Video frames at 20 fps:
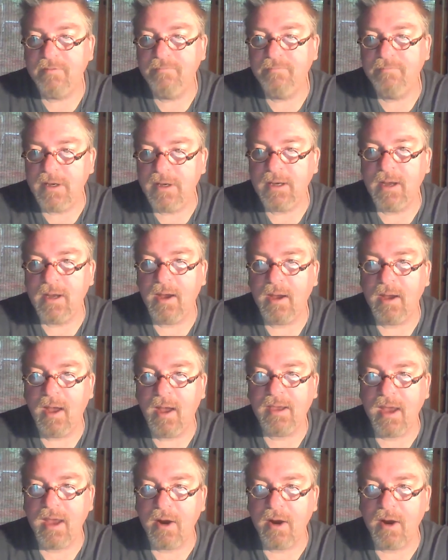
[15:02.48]
of being
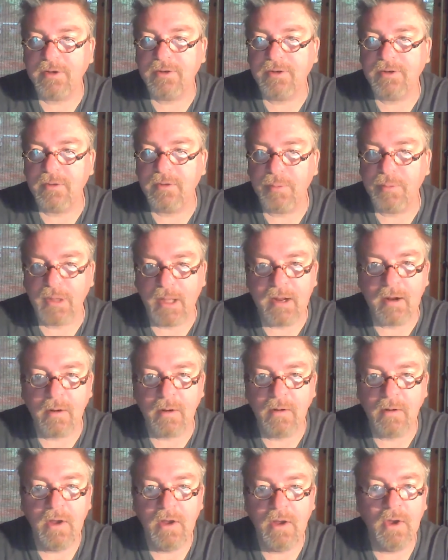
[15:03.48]
a character player
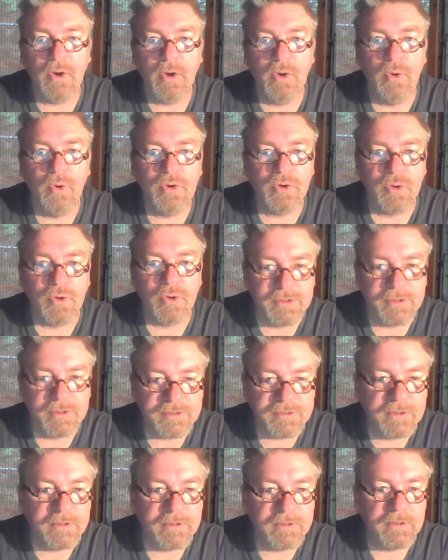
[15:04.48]
who could,
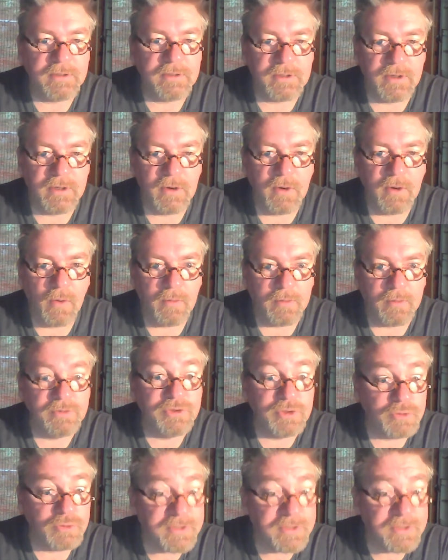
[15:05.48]
you know,
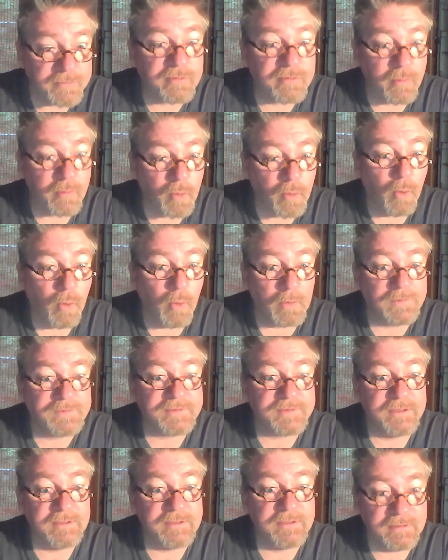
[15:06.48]
do different
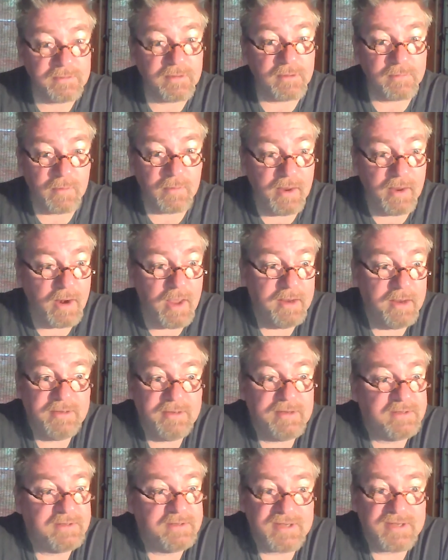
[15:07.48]
roles. And I
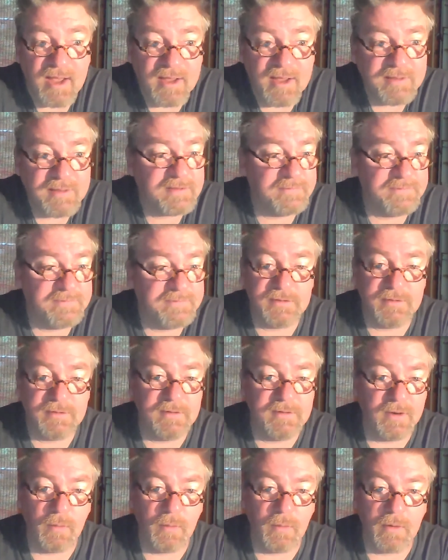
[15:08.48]
did tons of
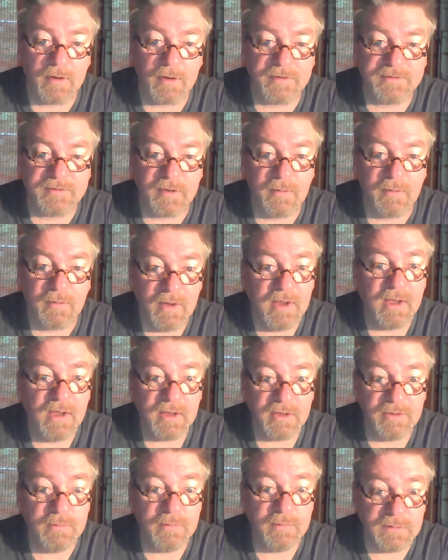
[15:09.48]
studio work. So
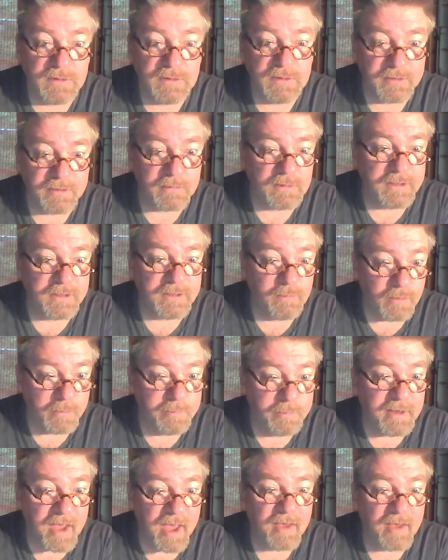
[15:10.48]
you literally were
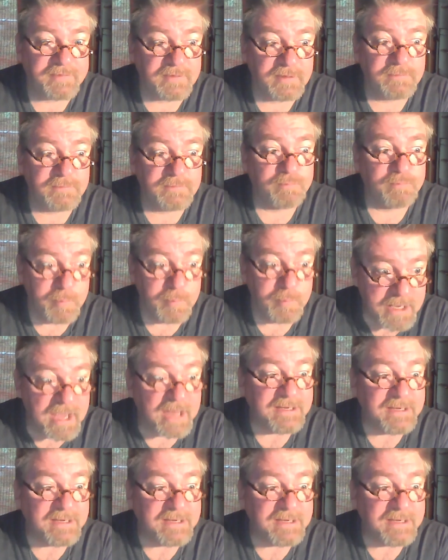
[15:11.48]
being asked to be a